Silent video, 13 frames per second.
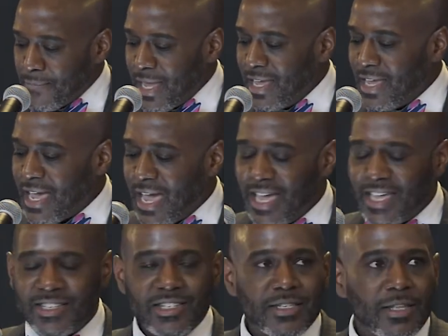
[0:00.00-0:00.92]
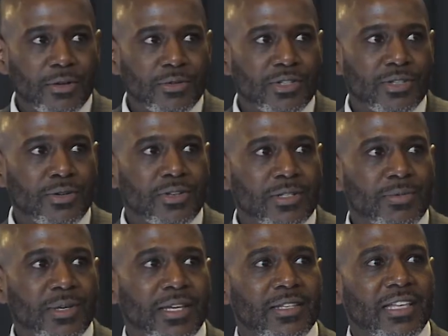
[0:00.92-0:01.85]
and gains in those students
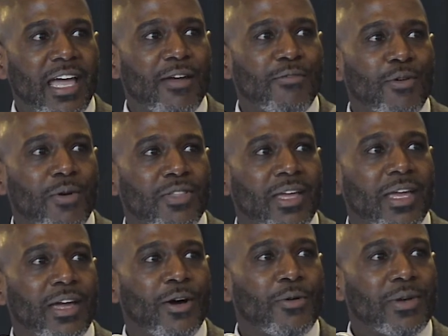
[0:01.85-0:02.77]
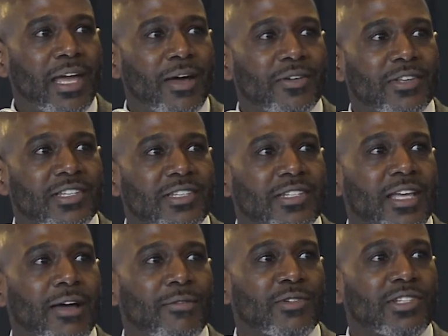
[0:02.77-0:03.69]
because everywhere they go now is this
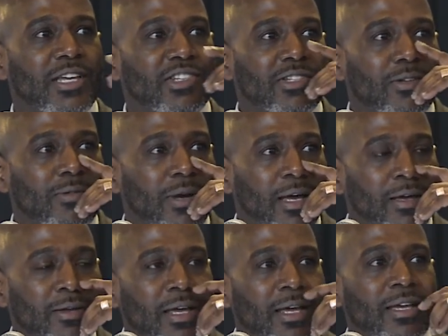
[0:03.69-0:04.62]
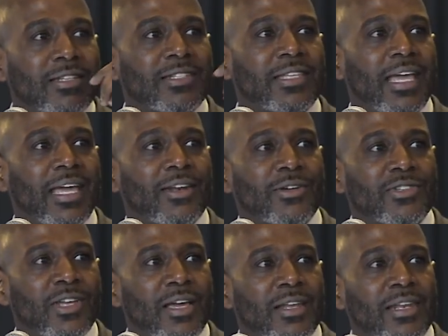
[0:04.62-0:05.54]
conversation around
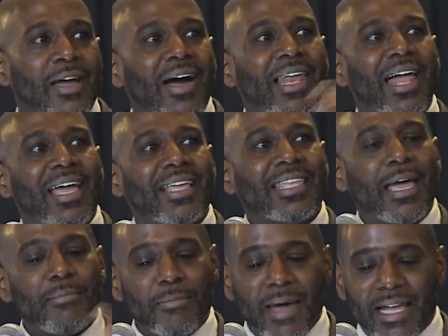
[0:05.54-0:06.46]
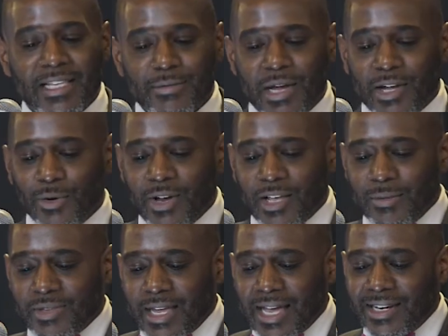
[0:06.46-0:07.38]
standards. Now, I like that, but back to my
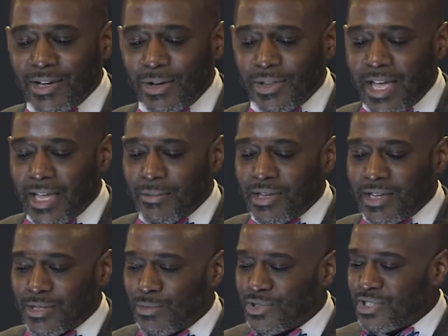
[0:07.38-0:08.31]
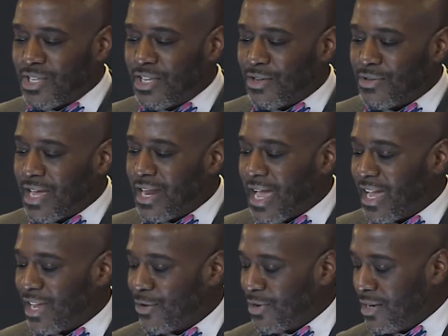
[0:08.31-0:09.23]
curriculum thing, I don't like it because we're still not
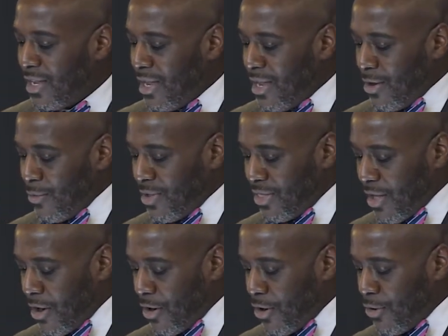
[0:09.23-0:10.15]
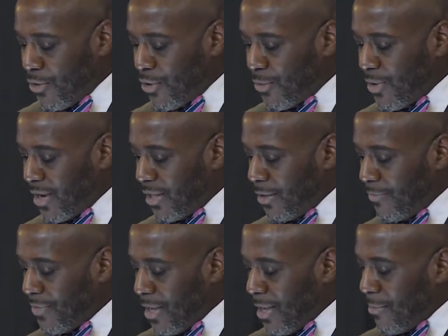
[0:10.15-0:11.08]
accurate with our whole
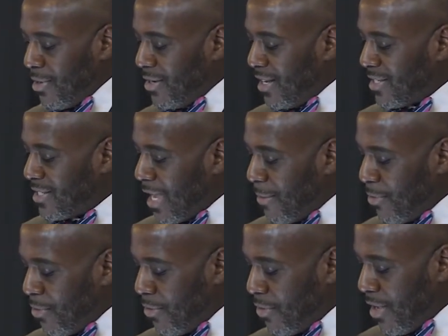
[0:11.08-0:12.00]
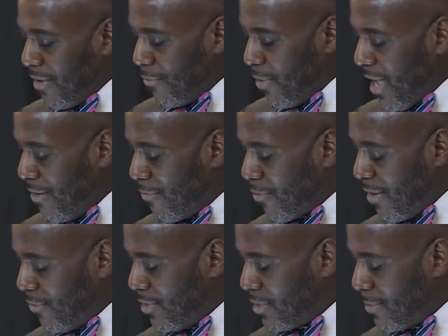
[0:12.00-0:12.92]
curriculum. But an example, if we have
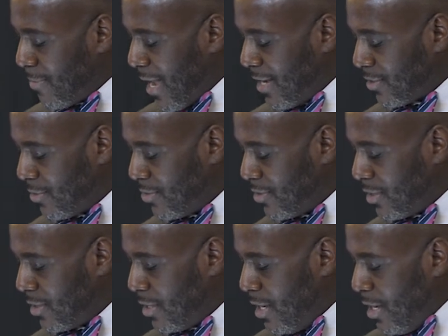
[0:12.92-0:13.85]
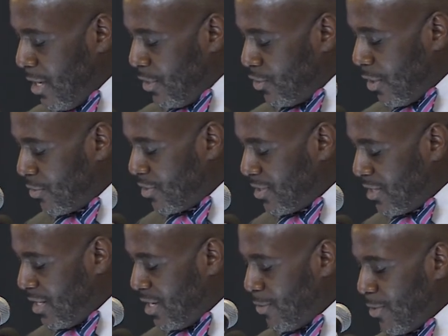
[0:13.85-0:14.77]
reverends and pastors and churches
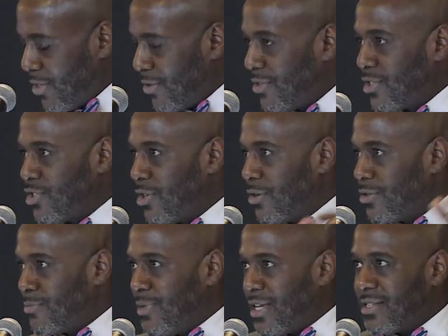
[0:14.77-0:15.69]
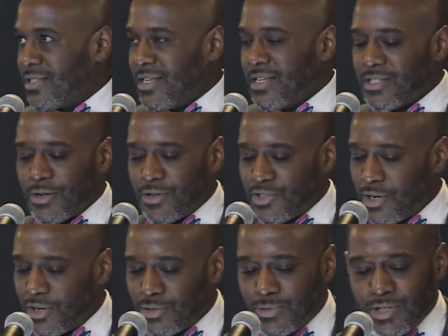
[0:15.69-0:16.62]
in here, whether it's a church big as this or a
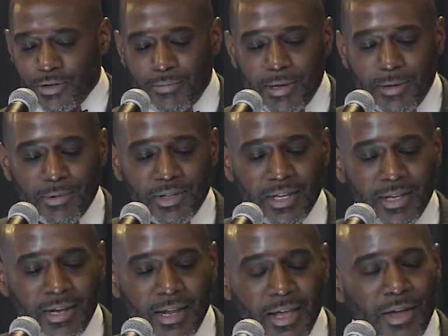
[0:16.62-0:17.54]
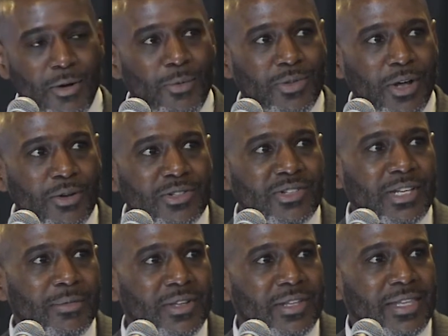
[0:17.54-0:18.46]
church with 2 people in it, those are
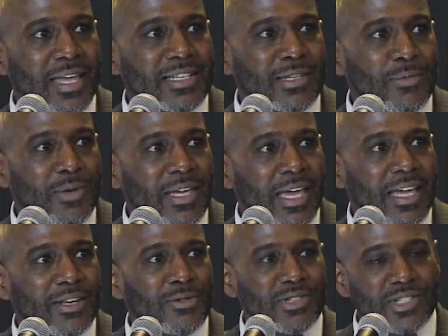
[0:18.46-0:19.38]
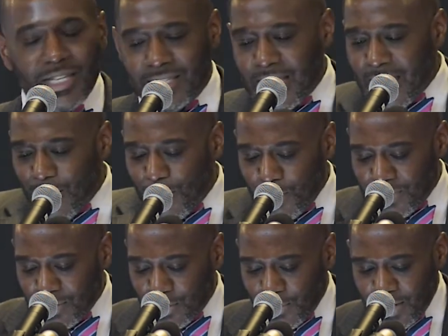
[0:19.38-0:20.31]
some of the things that we can do. Sit down
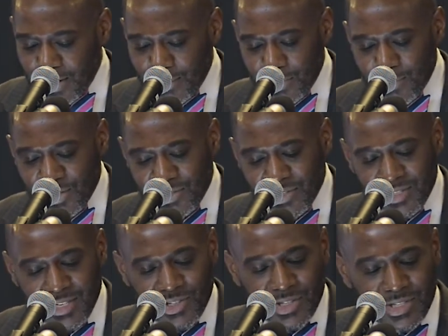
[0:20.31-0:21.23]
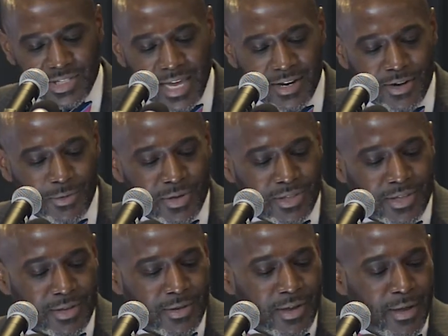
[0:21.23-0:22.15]
with the curriculum specialist that just sat here with
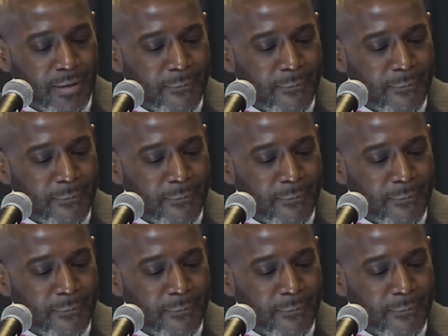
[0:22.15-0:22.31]
you